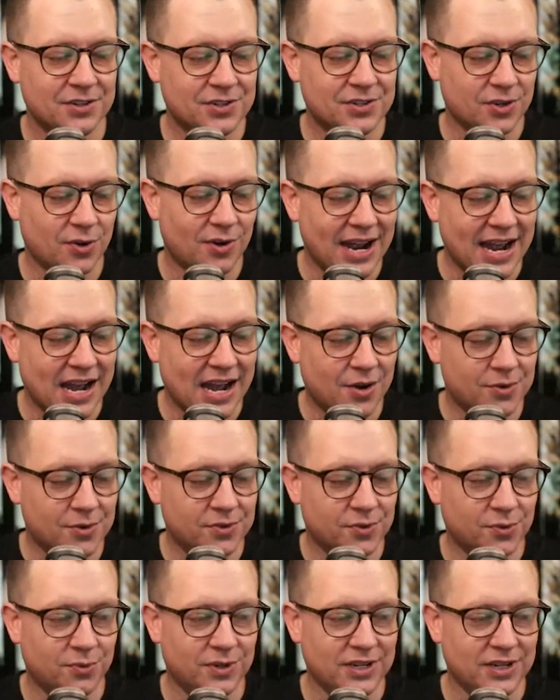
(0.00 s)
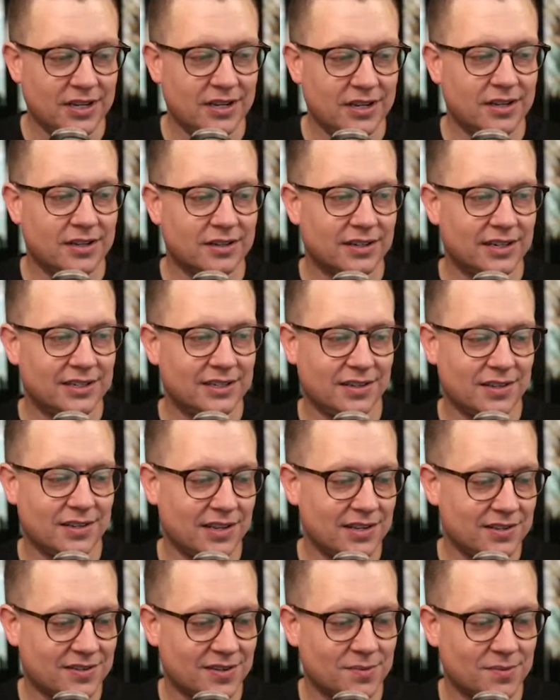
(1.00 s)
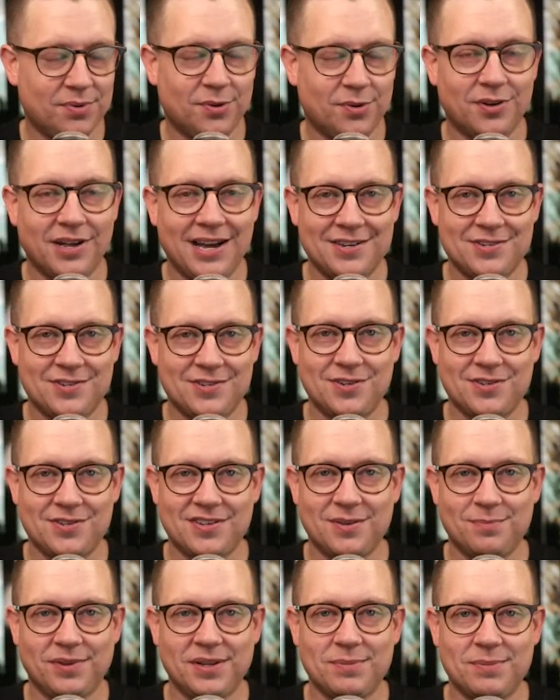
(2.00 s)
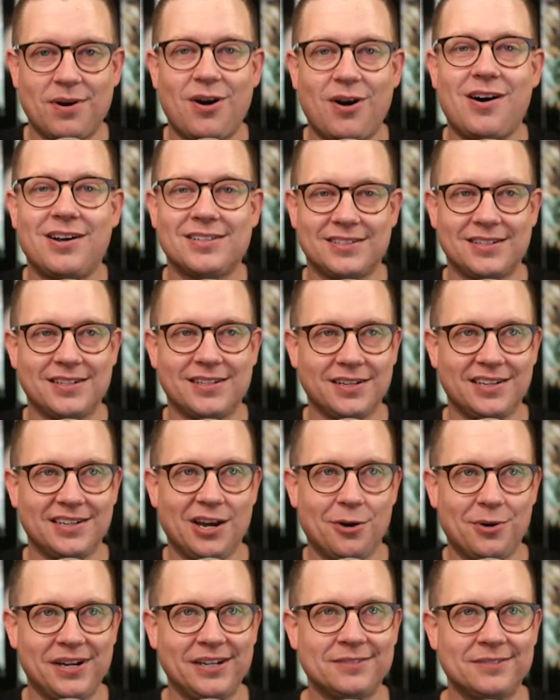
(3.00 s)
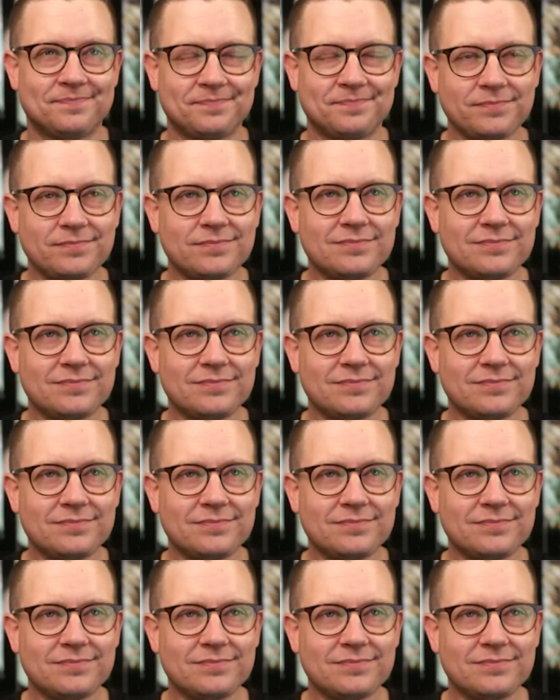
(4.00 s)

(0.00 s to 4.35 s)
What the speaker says: And so how do is it as simple as just simply pausing and going,